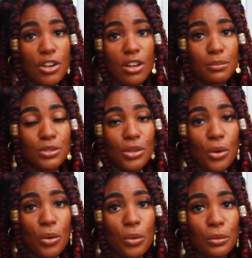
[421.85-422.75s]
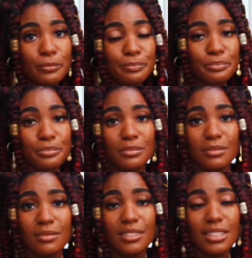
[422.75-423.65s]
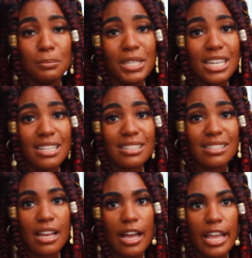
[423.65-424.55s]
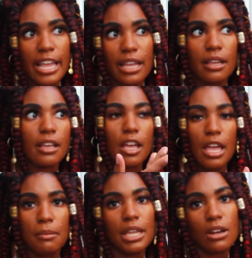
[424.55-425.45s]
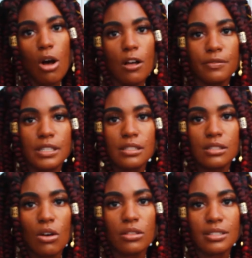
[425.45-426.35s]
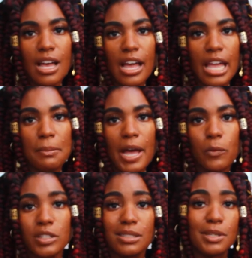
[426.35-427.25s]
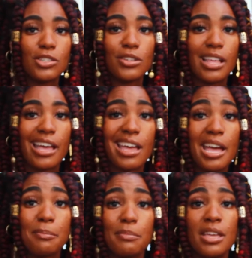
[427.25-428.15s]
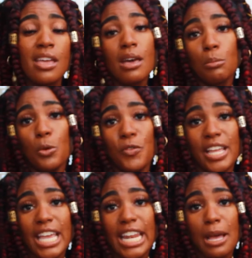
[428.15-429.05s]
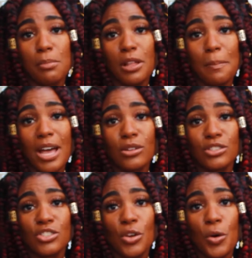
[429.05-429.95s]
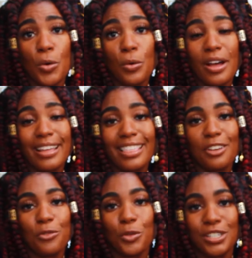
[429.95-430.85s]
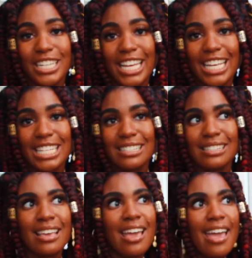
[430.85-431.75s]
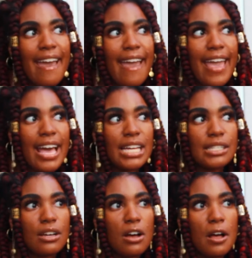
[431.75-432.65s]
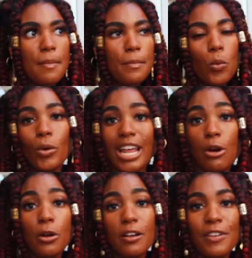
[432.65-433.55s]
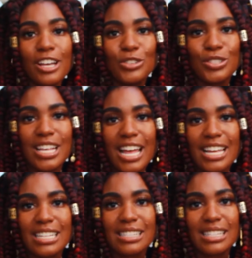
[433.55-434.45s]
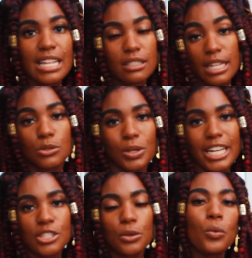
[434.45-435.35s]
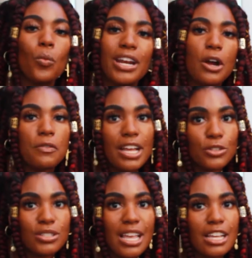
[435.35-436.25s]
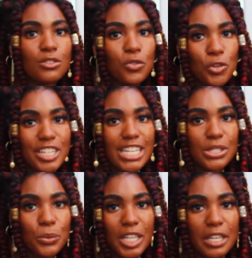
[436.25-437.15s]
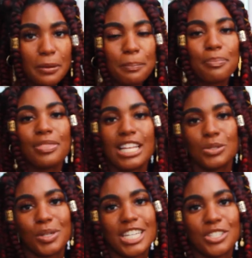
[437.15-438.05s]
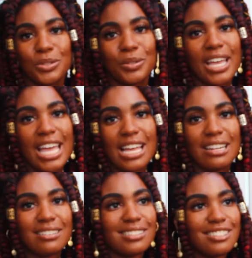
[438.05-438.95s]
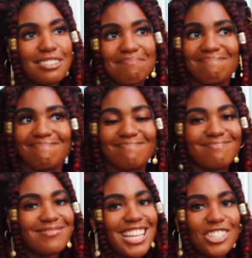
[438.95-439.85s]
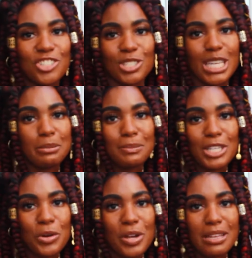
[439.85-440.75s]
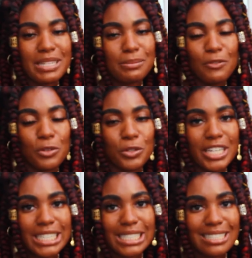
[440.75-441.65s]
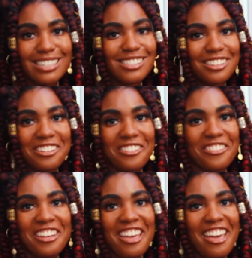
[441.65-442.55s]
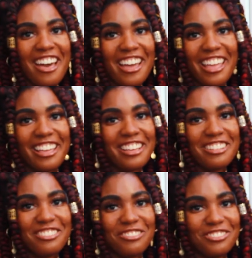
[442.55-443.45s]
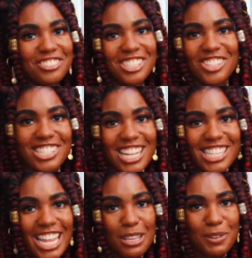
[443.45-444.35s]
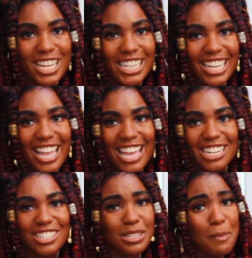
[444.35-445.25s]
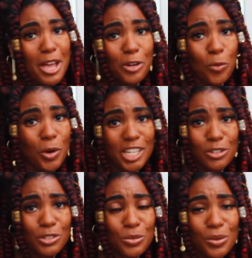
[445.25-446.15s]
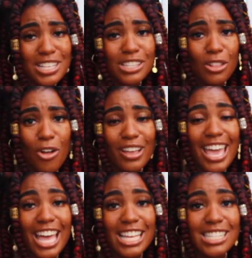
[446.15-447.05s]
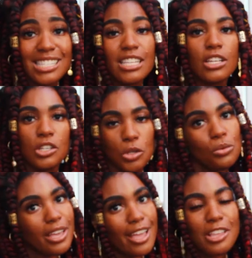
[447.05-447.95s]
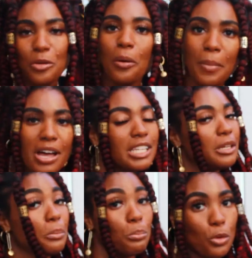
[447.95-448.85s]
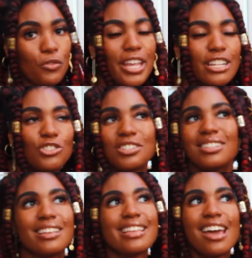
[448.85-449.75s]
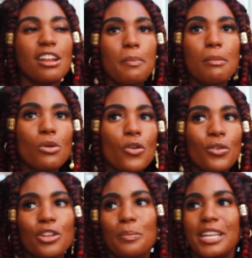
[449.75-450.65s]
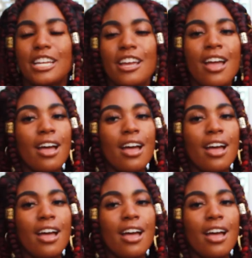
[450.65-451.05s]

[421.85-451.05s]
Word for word: job, so because I am in office all the time, I want to make sure that I'm moving in ample amounts. So I think four days and um, one hour of exercise, that, that's what I do. One hour of exercise, four days a week, that's what I do. And that just keeps me going. It makes me feel great. So I suggest that to anybody. And it doesn't matter what you do, as long as you get your body moving. Just get up and move, whether it be